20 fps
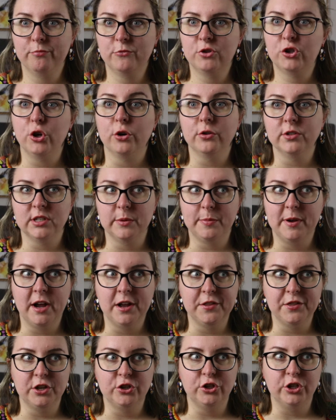chose the
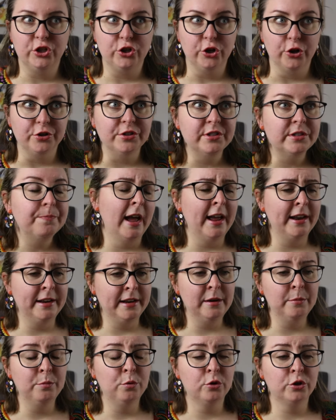path that she chose. And
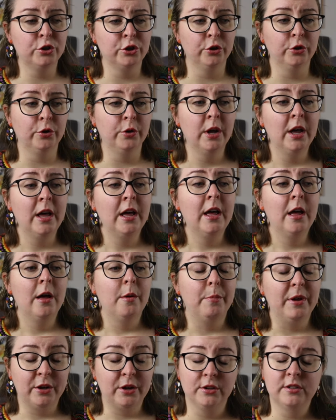in book two,
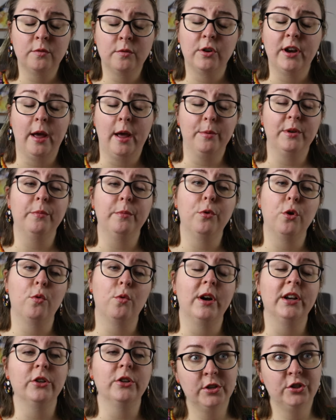because of what happened in book
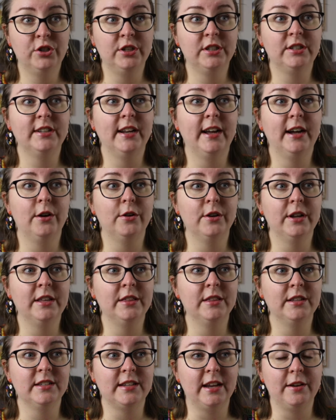one, she's now
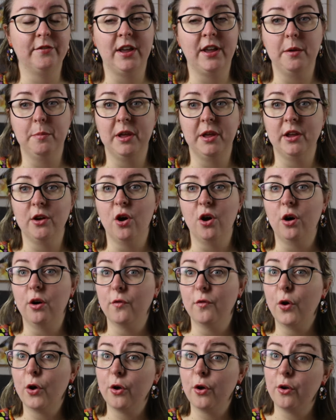in the safekeeping
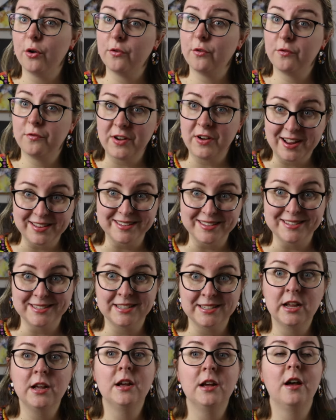of her
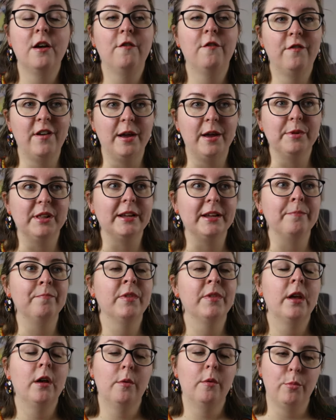father's family.
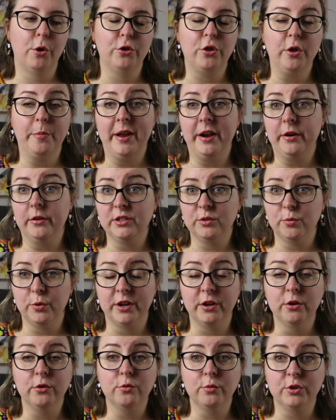Both her parents were
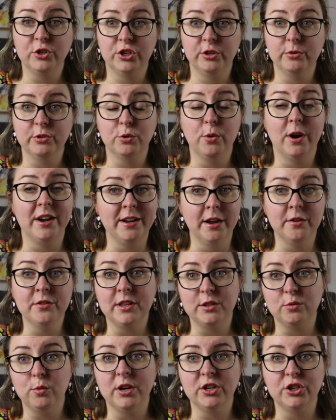killed when she was quite young,
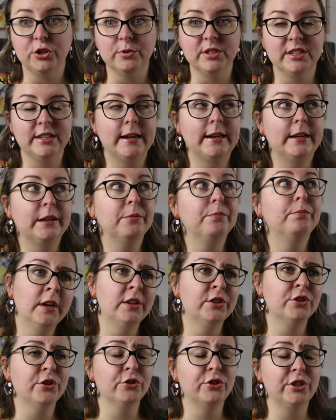that's why she was taken.
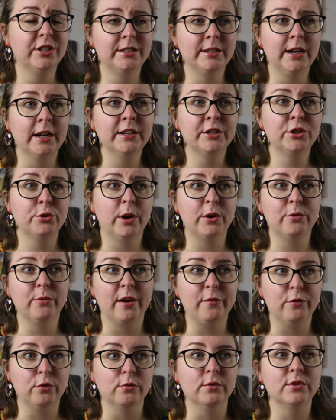And so she's starting to
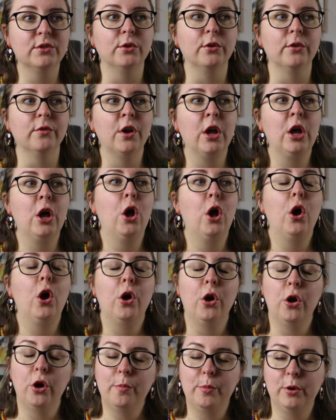unravel sort of
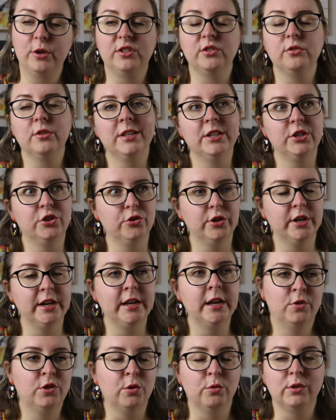her personal
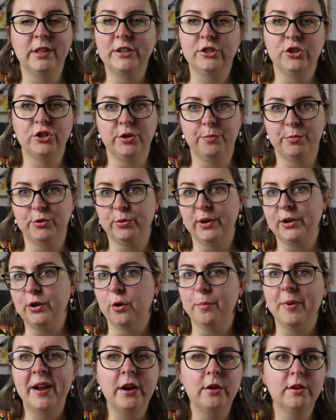history, the relationship between her
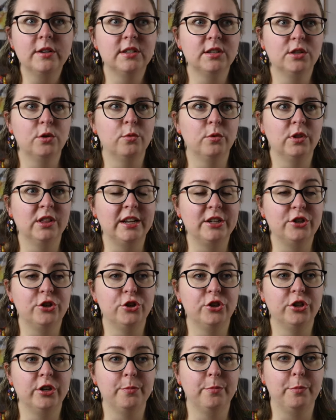parents, the
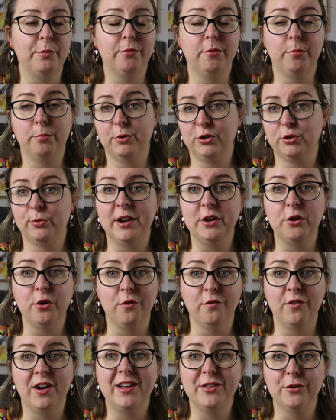relationship between her
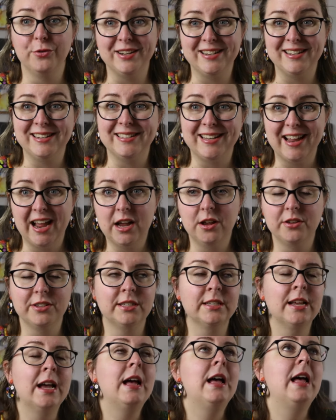father and his
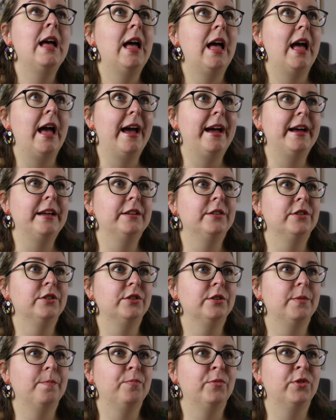house,
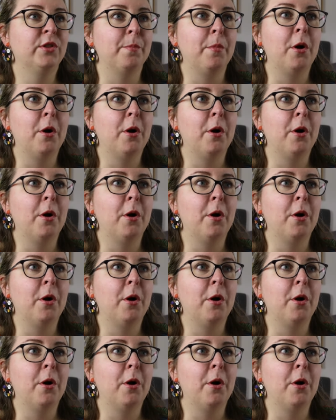and the